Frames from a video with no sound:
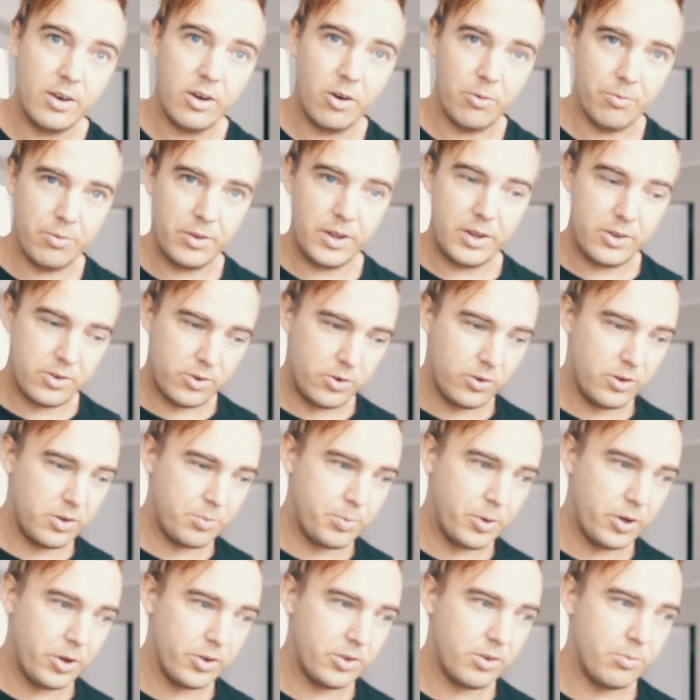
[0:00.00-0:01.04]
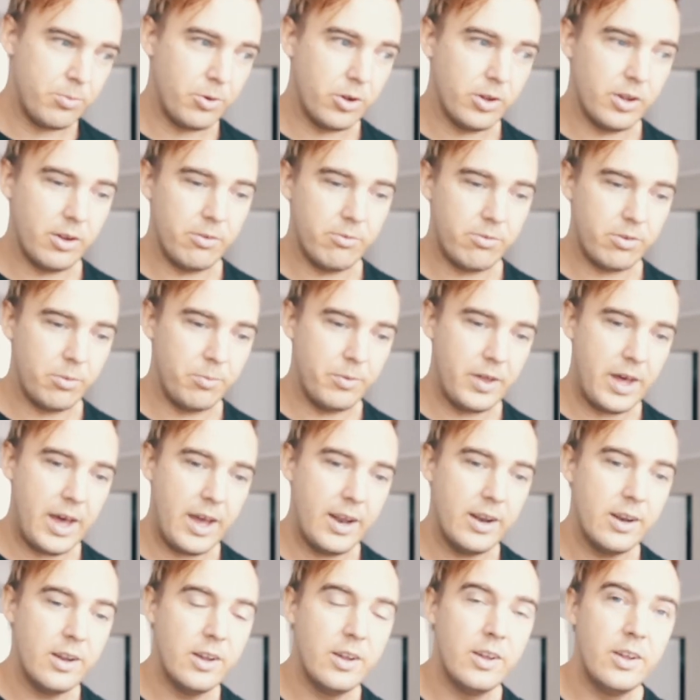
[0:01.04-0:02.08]
hopefully as soon as possible, and from
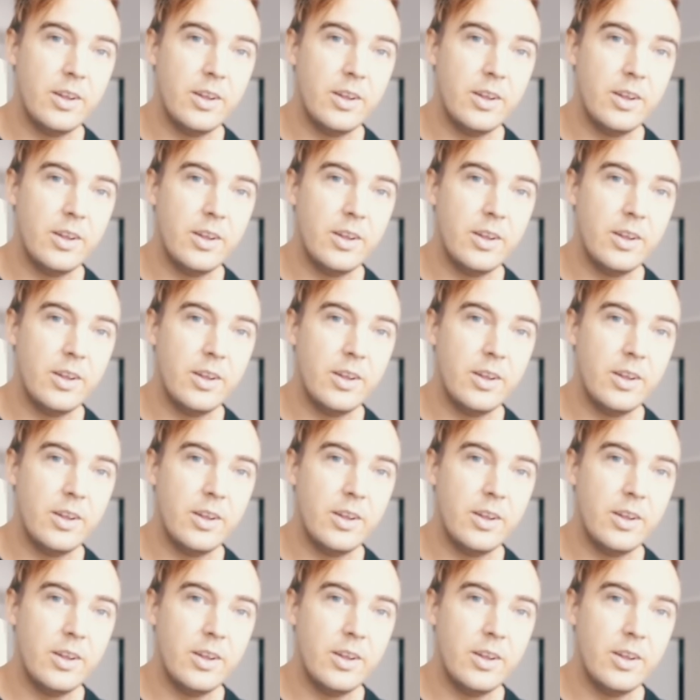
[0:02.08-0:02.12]
that,